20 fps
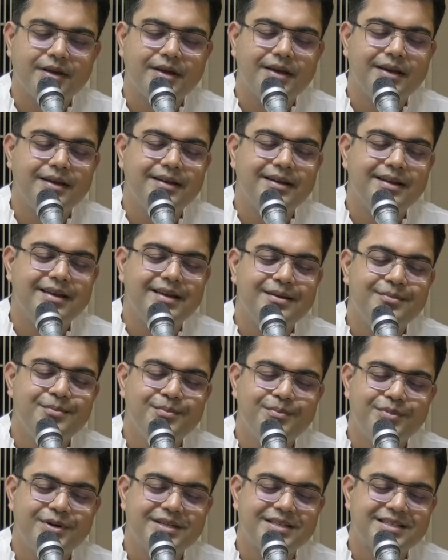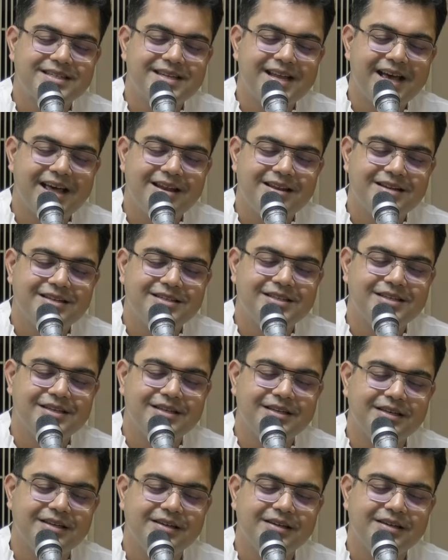in impersonality